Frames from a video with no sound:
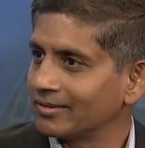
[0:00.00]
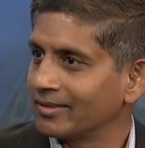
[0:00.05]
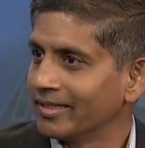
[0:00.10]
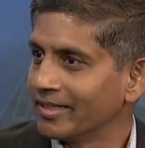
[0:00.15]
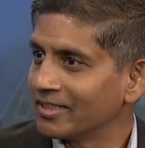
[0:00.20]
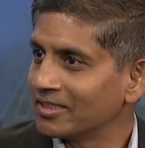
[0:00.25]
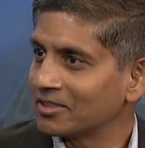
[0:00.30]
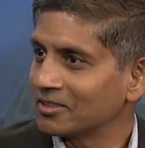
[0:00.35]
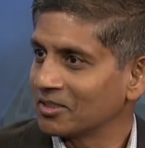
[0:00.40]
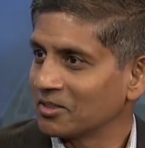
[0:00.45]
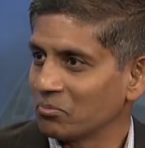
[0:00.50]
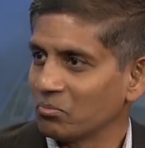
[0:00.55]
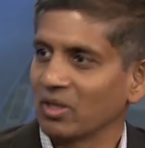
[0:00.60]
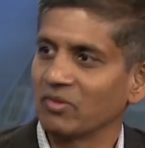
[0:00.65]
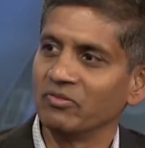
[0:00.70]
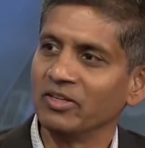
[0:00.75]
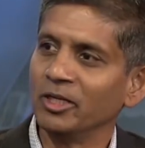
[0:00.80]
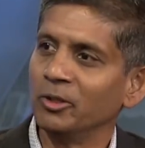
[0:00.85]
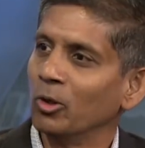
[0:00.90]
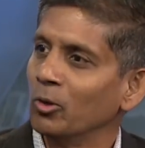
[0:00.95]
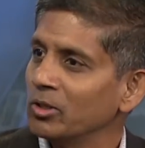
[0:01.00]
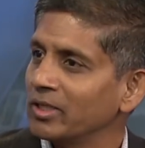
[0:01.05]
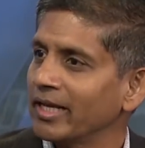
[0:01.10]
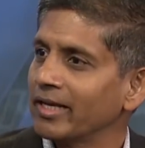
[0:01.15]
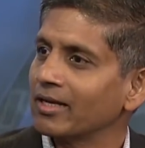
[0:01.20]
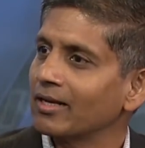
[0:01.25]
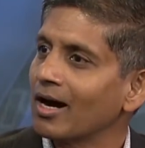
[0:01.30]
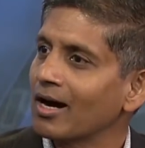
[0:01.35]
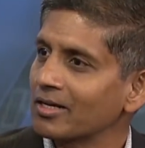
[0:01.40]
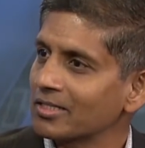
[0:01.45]
things, but we don't
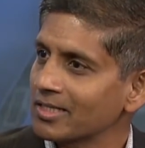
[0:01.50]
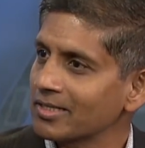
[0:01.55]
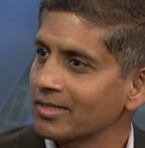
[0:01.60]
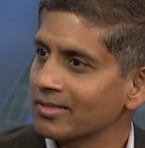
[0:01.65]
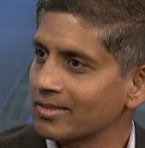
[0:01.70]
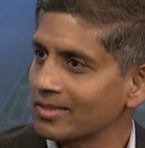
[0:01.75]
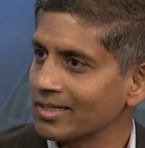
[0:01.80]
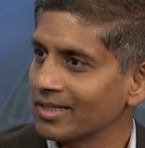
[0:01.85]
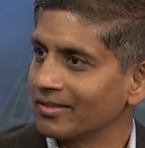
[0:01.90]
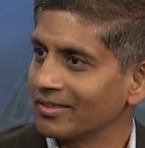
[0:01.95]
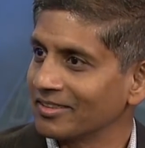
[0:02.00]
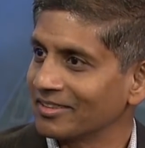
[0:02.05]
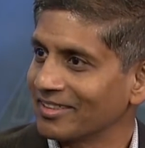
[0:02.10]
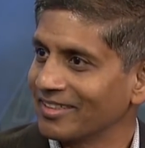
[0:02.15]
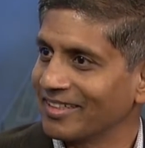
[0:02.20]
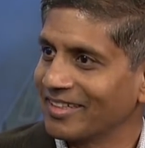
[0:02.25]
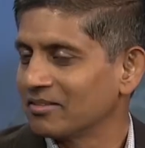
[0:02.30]
take ourselves seriously.